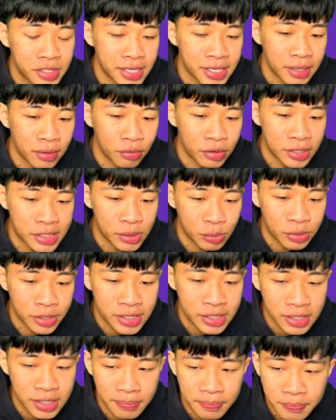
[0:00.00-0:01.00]
in recent
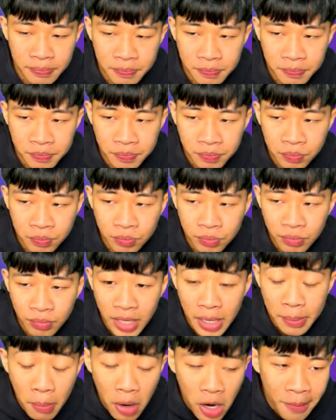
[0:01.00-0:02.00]
weeks.
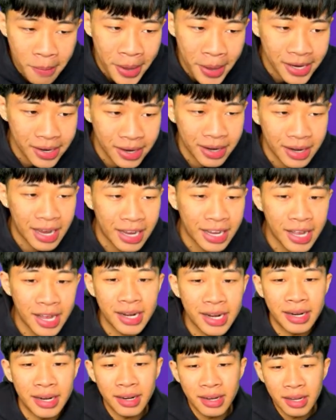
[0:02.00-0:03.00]
In my opinion.
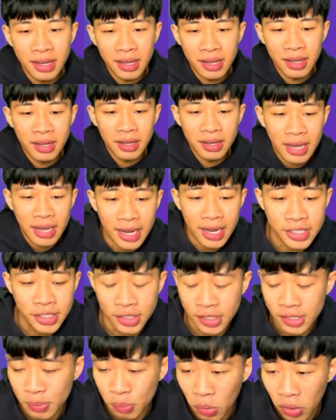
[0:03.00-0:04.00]
Again, that is
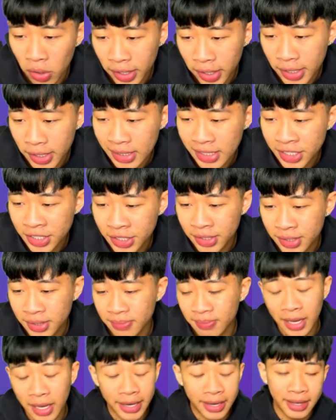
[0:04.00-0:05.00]
just my
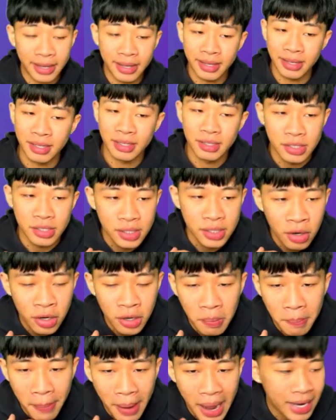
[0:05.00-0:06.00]
there's
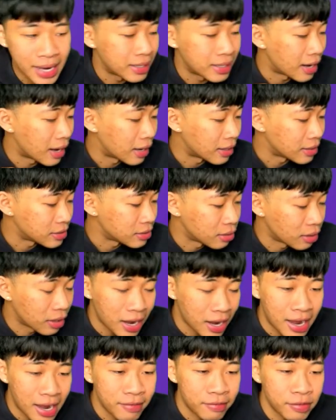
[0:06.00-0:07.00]
nothing backing that, so I
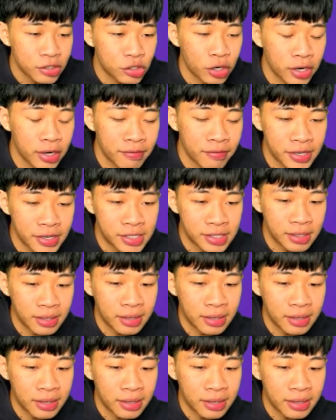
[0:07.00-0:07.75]
can't even try to convince you.